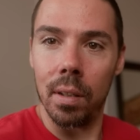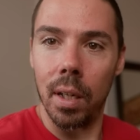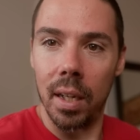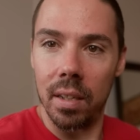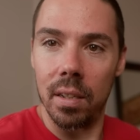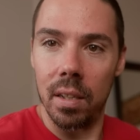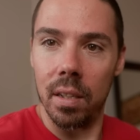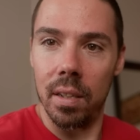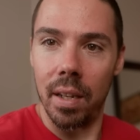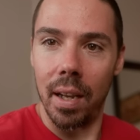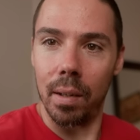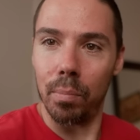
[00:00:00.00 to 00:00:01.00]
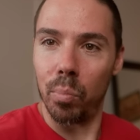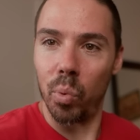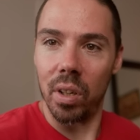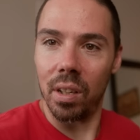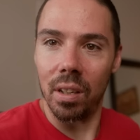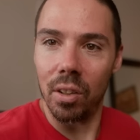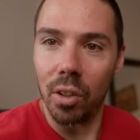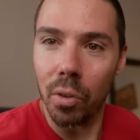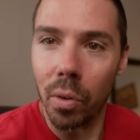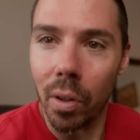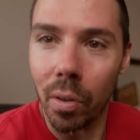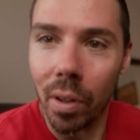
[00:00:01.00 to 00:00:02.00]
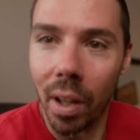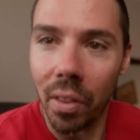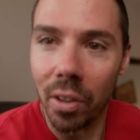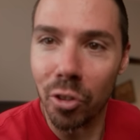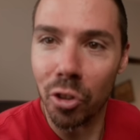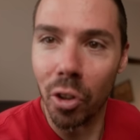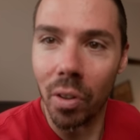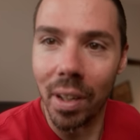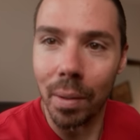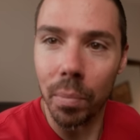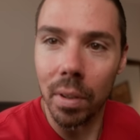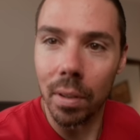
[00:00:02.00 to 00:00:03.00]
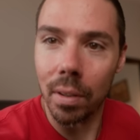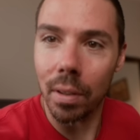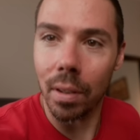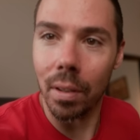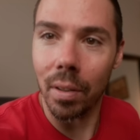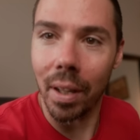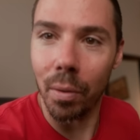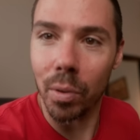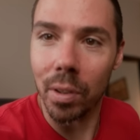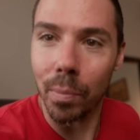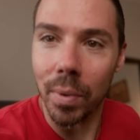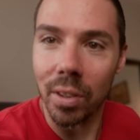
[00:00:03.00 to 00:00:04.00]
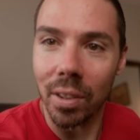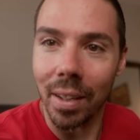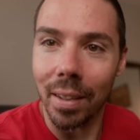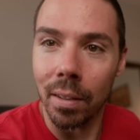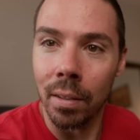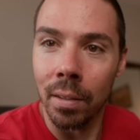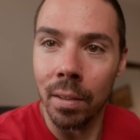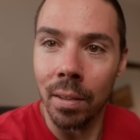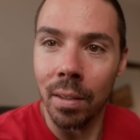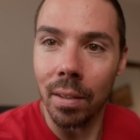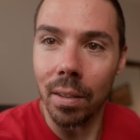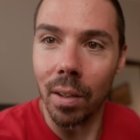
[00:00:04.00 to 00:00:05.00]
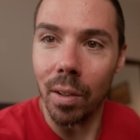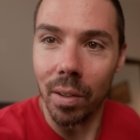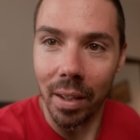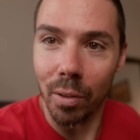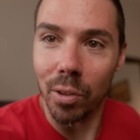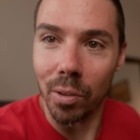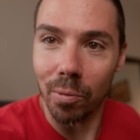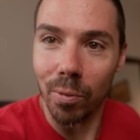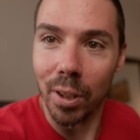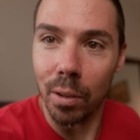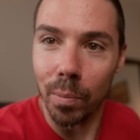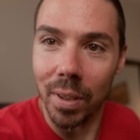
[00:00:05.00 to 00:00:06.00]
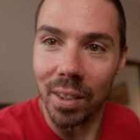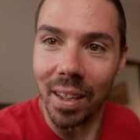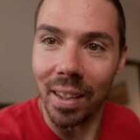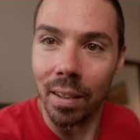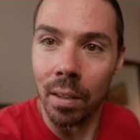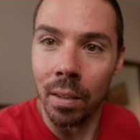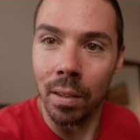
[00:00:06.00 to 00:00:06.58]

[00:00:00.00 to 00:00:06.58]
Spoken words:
I did tap. What did it do, though? Nothing showed up. Oh, that was a mistake. Oh, that was a real mistake.